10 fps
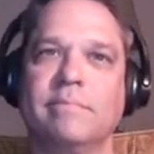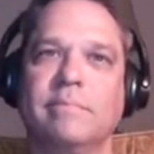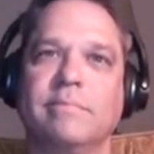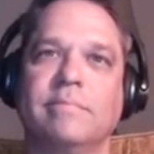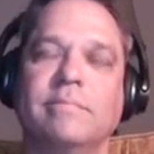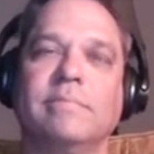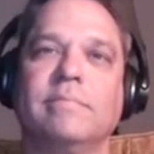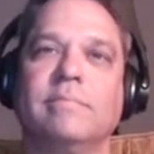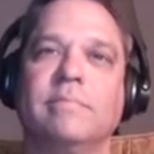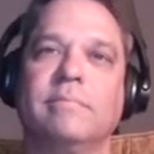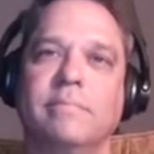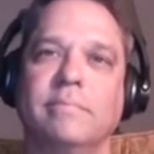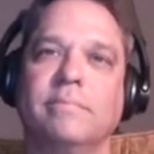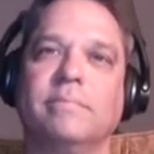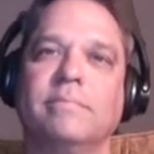
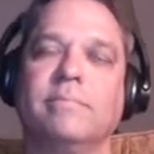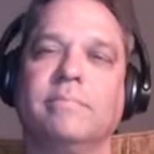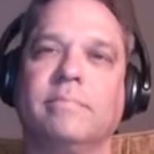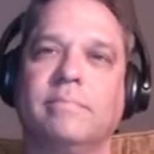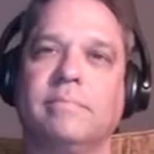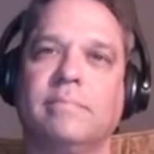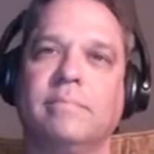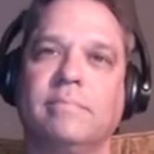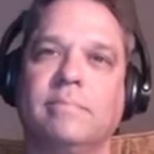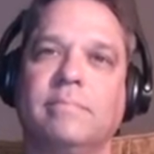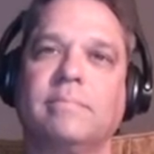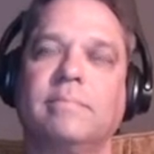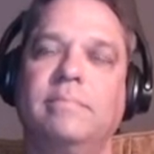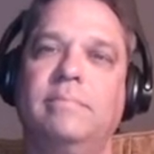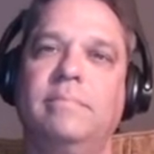
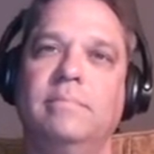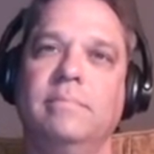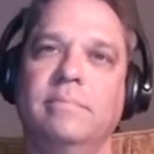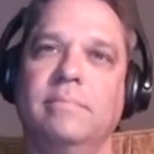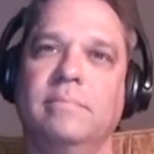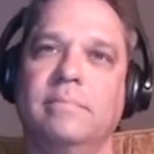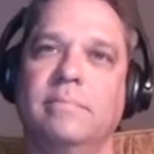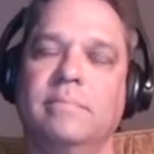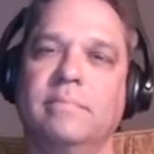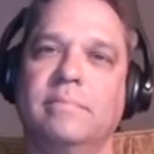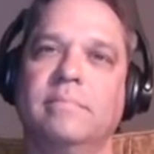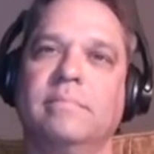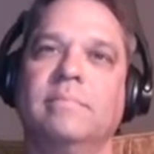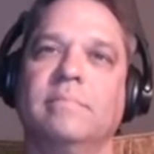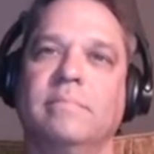
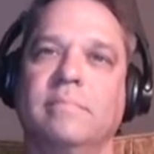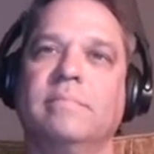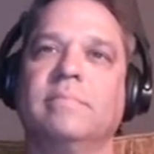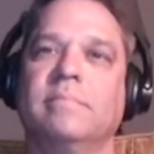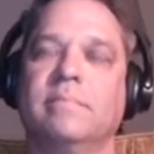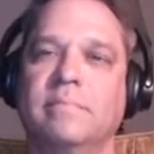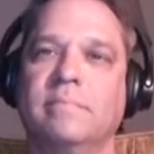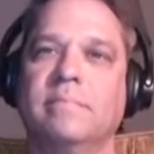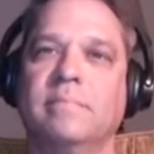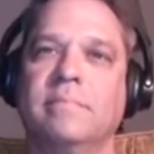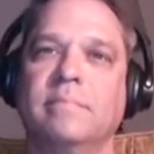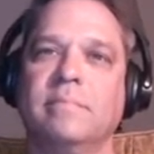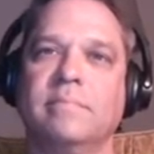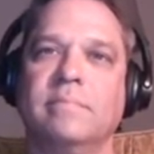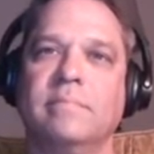[no speech]